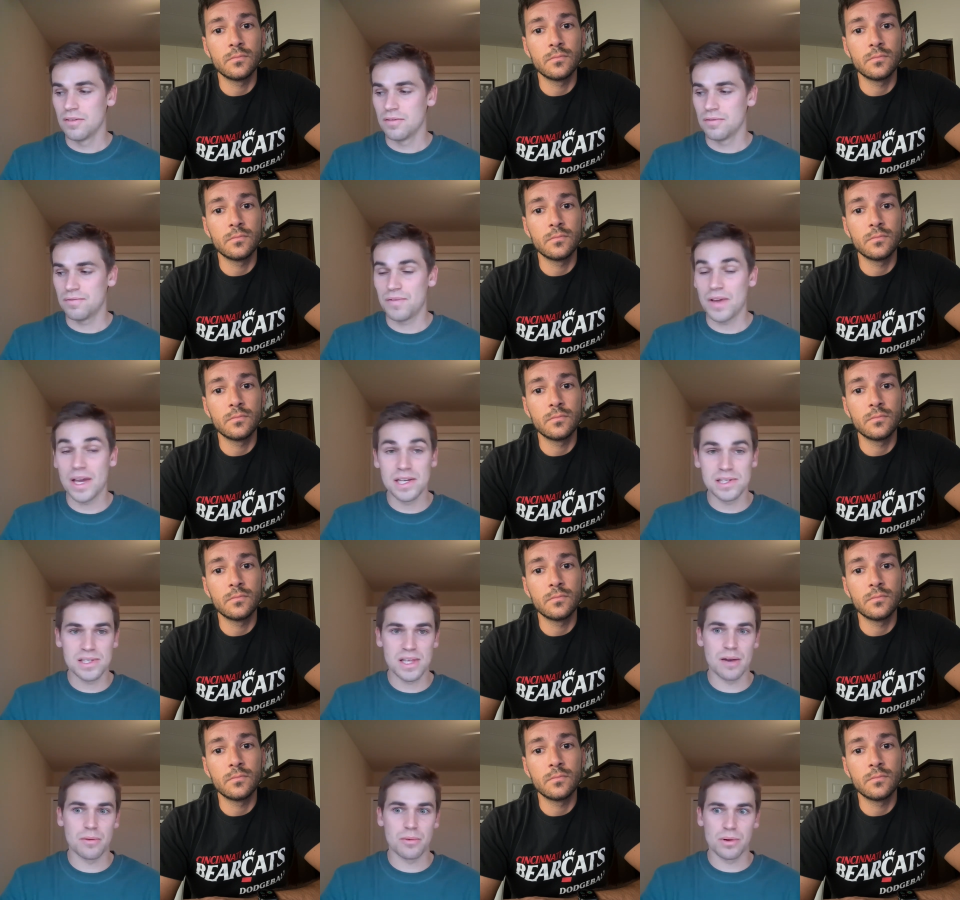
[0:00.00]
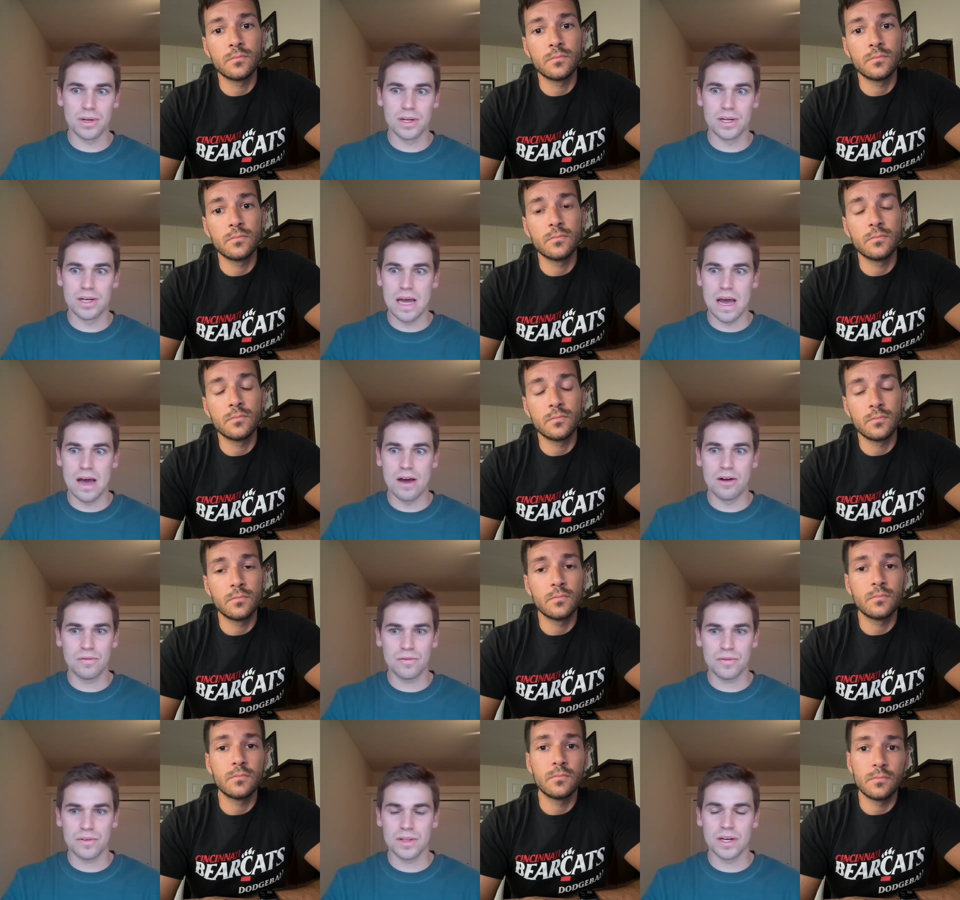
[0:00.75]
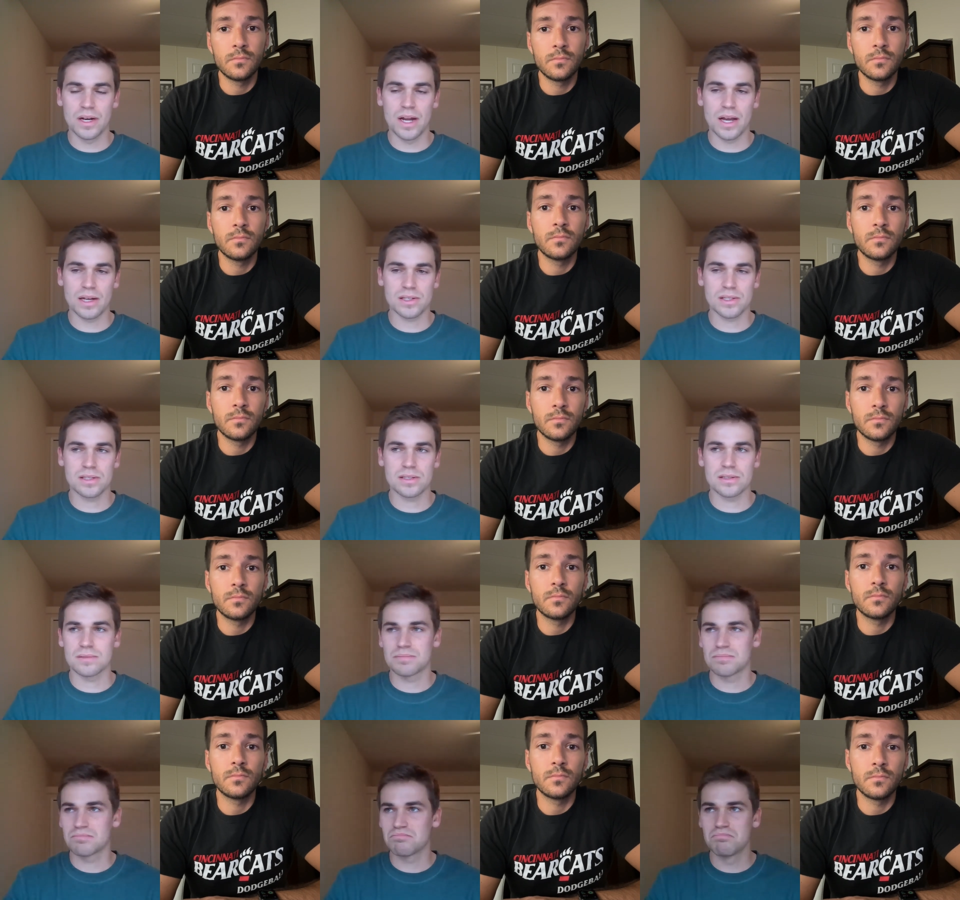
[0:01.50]
Speaker 1: phase that we're in now for the
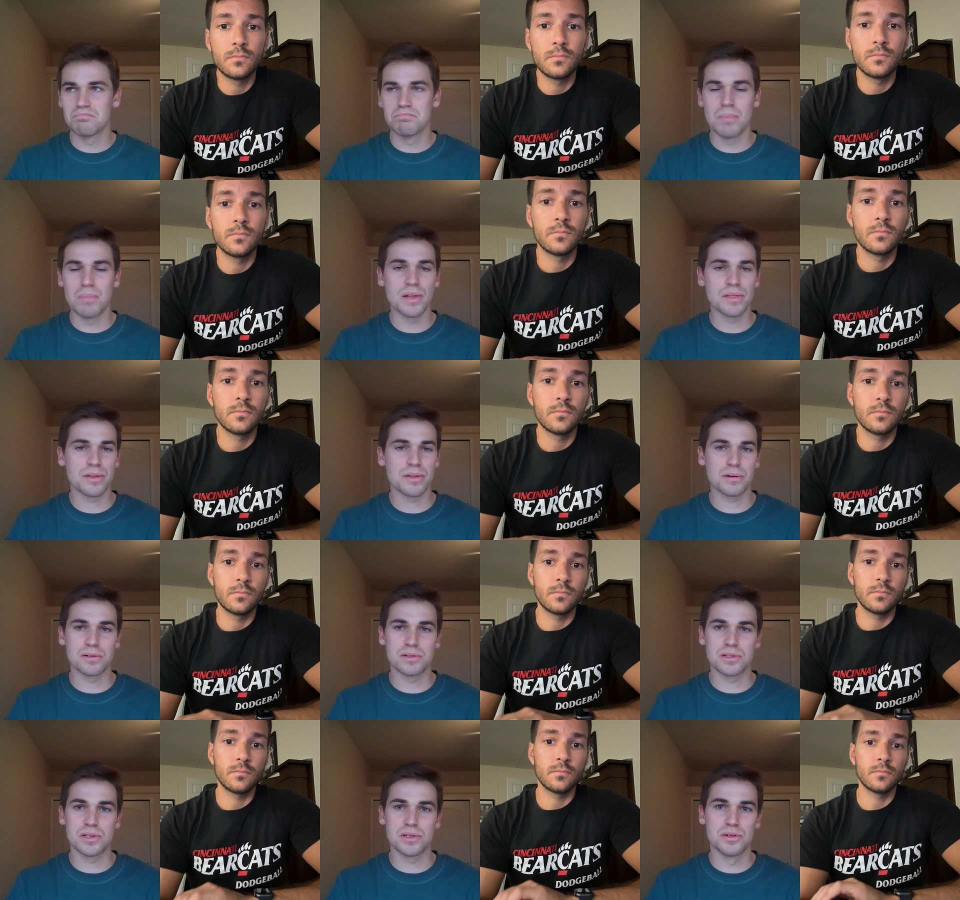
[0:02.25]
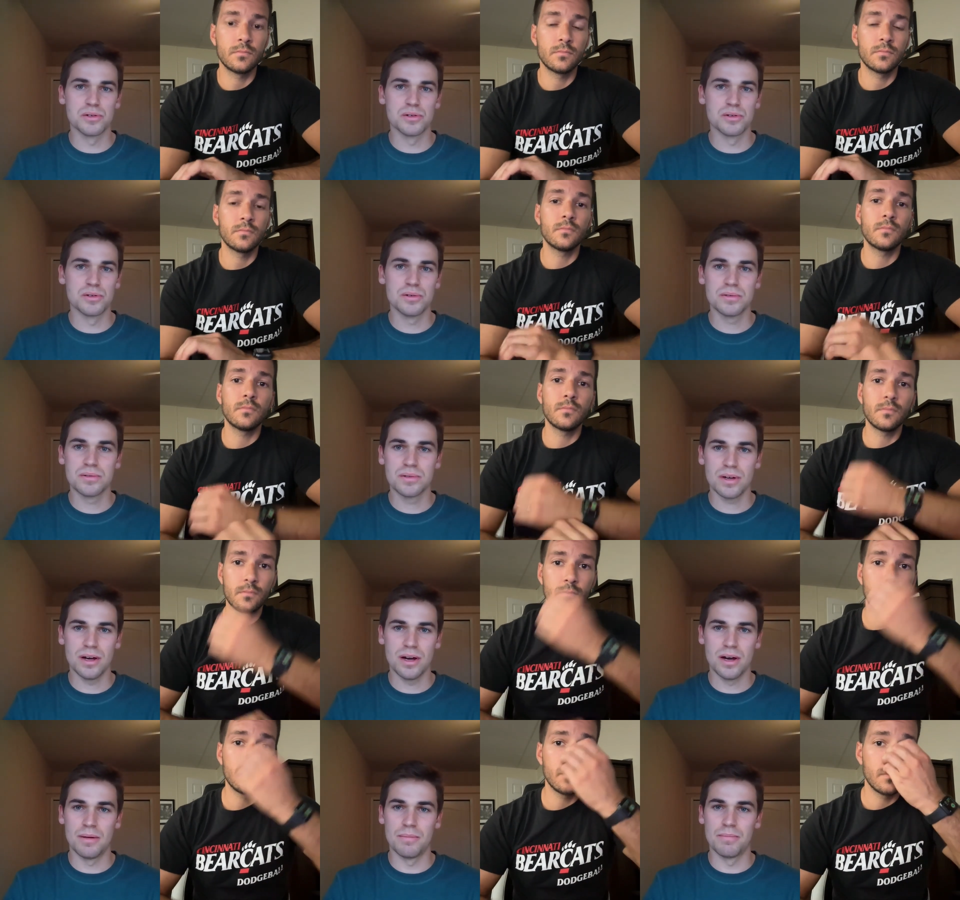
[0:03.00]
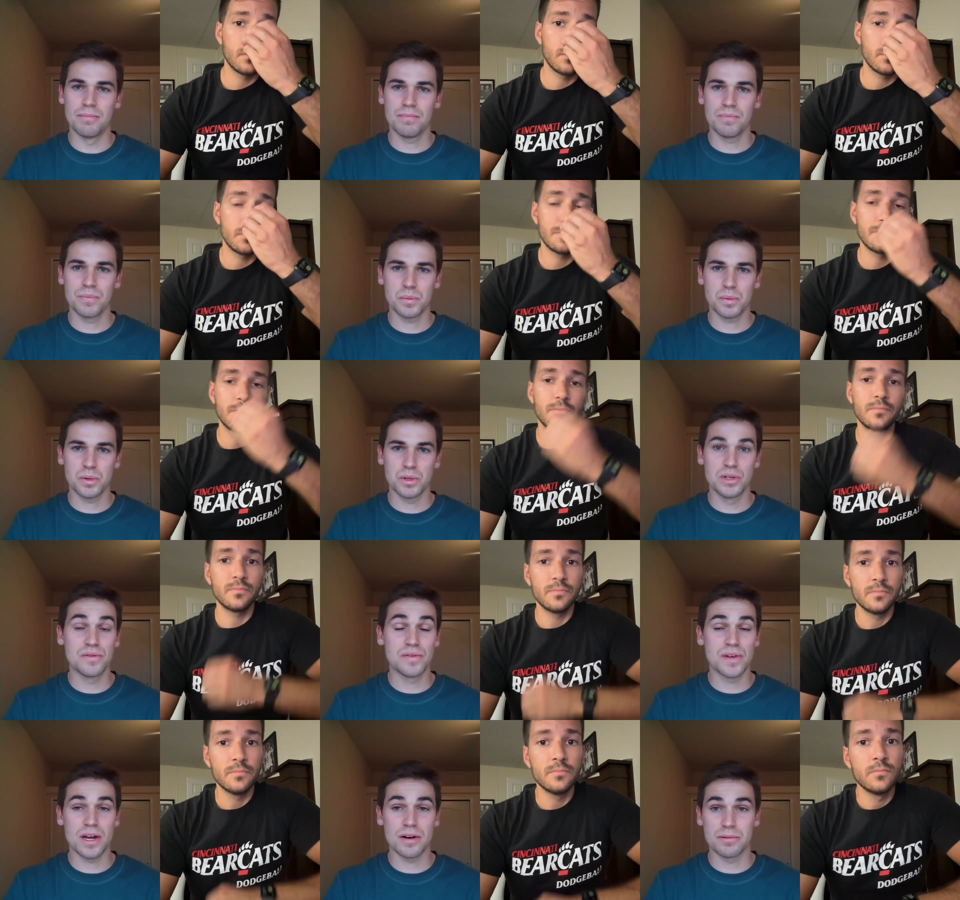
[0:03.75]
next month or two, um, where
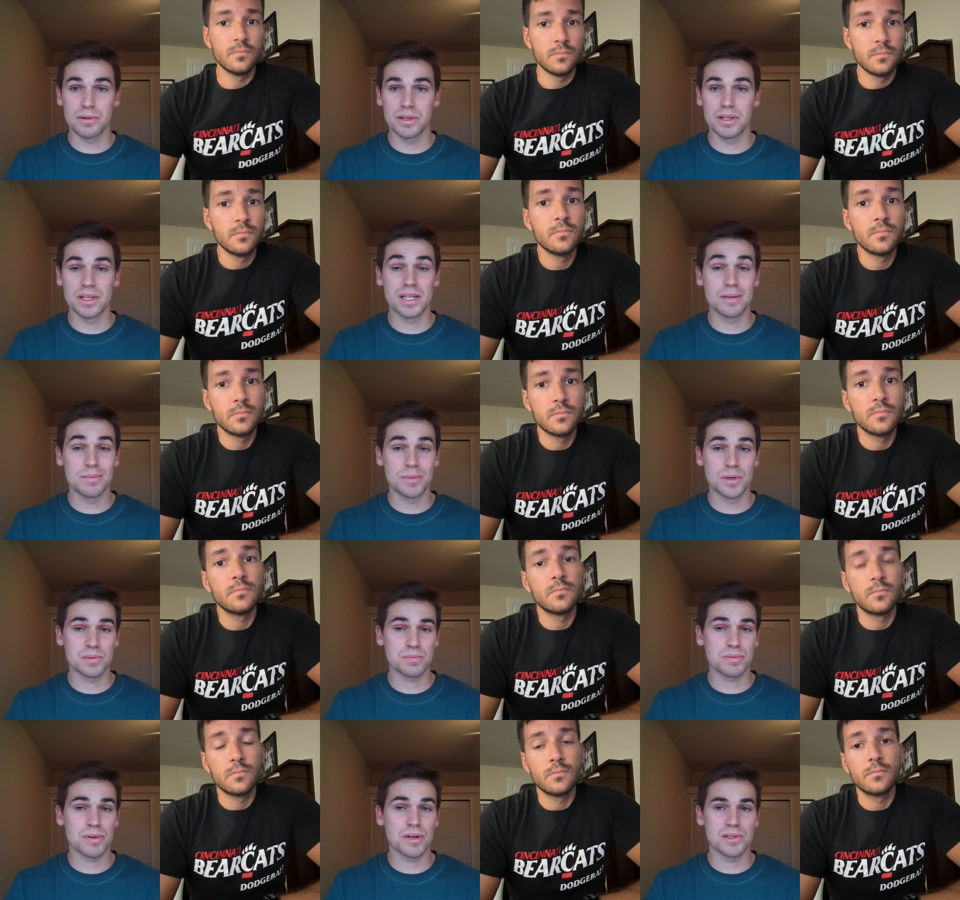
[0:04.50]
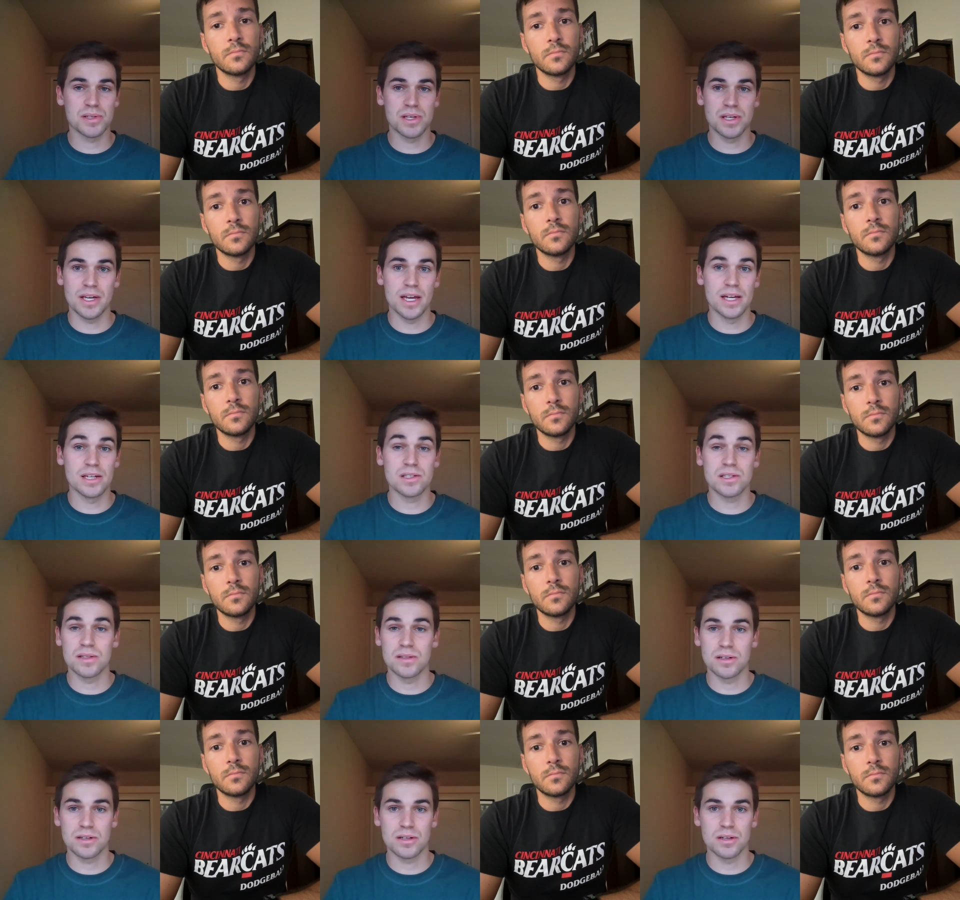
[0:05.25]
you've got to really keep those players engaged and